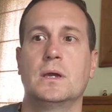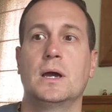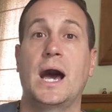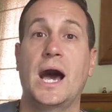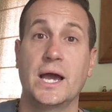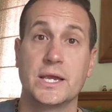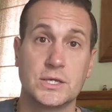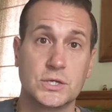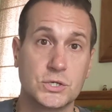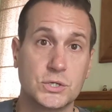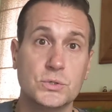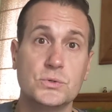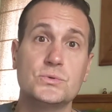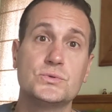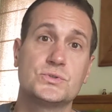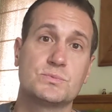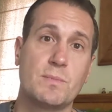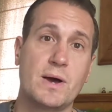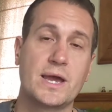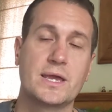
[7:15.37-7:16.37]
I
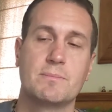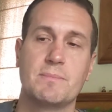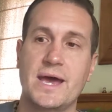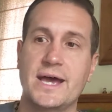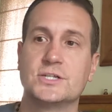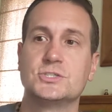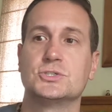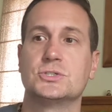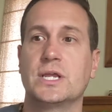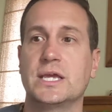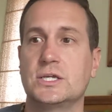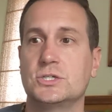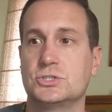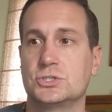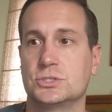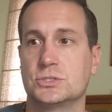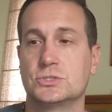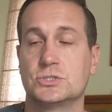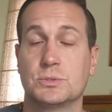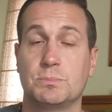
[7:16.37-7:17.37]
use my
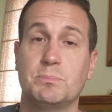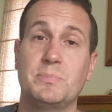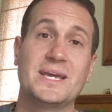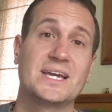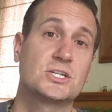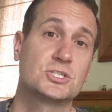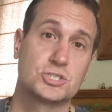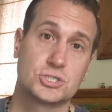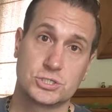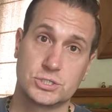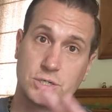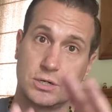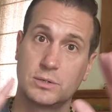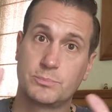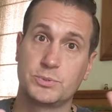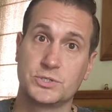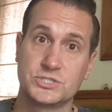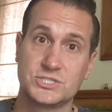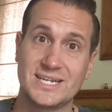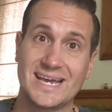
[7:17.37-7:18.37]
imagination to picture a
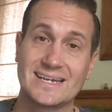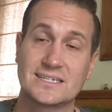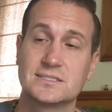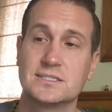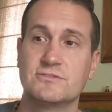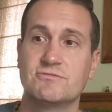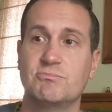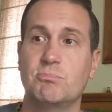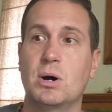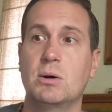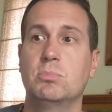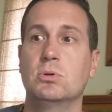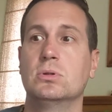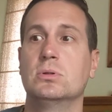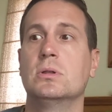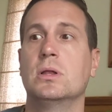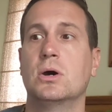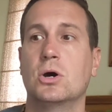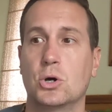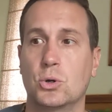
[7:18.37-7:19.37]
protective
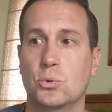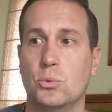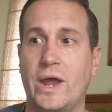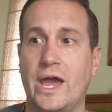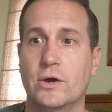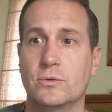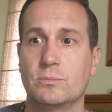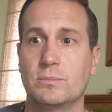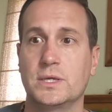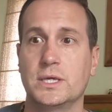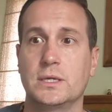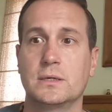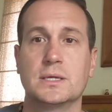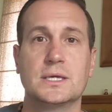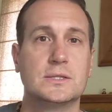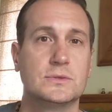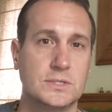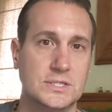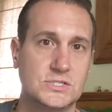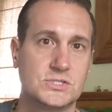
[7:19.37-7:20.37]
bubble around me
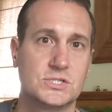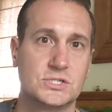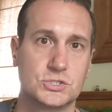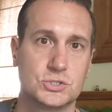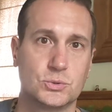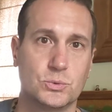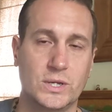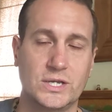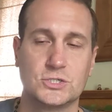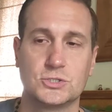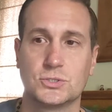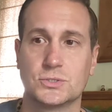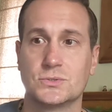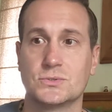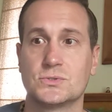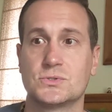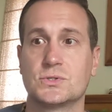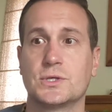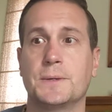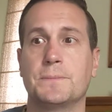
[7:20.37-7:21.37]
in these
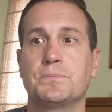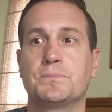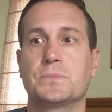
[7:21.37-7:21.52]
situations,